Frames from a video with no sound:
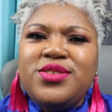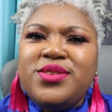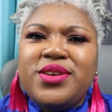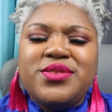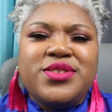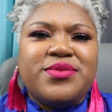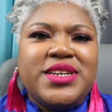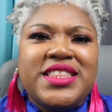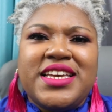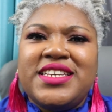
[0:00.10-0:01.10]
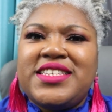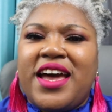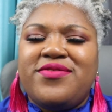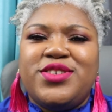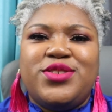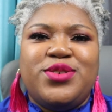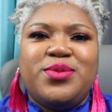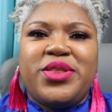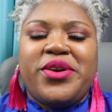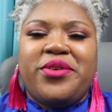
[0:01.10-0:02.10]
do those three things have to do
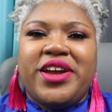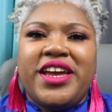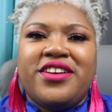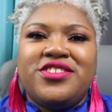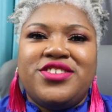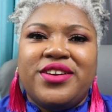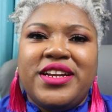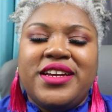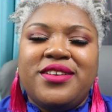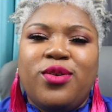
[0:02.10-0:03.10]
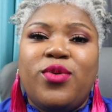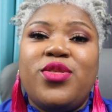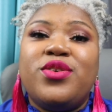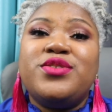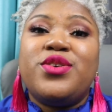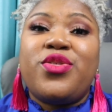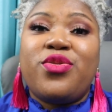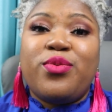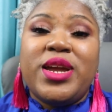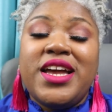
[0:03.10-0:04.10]
with your gray hair journey? Well, those are
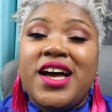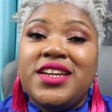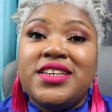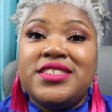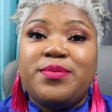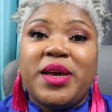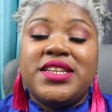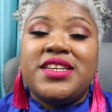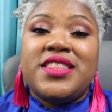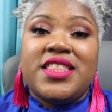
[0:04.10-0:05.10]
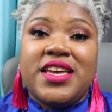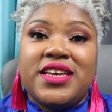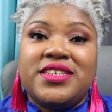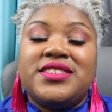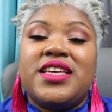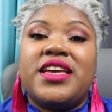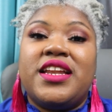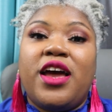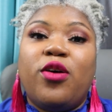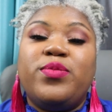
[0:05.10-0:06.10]
three unexpected things that
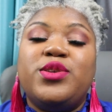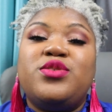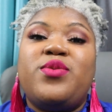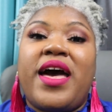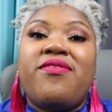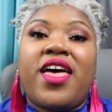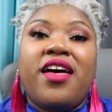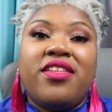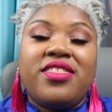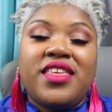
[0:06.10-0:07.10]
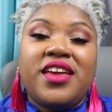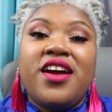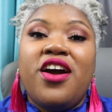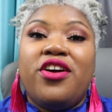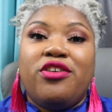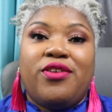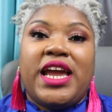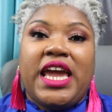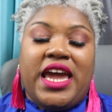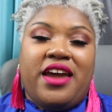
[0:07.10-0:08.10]
can help you to have healthy
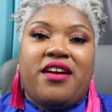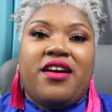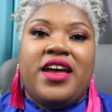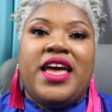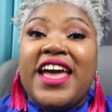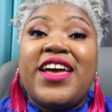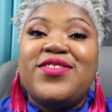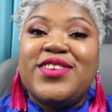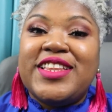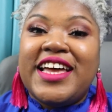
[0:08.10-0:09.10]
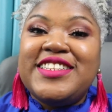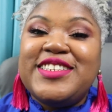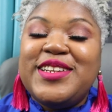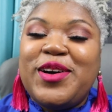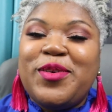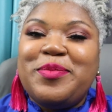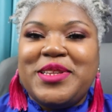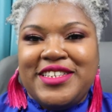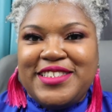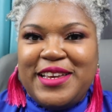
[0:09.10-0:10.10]
gray hair. If you'd like to know,
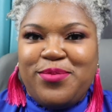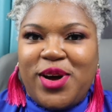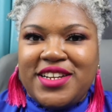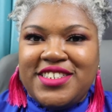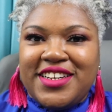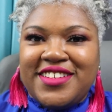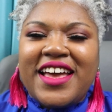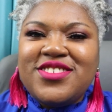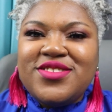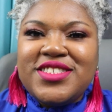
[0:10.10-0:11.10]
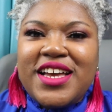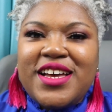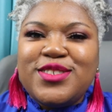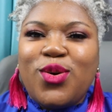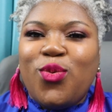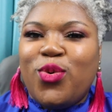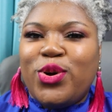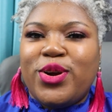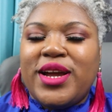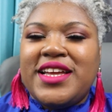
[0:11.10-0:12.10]
please keep watching. Exercise,
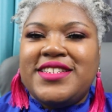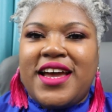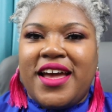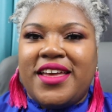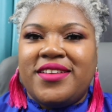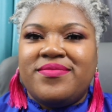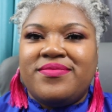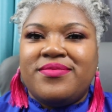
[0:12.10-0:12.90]
water, and diet.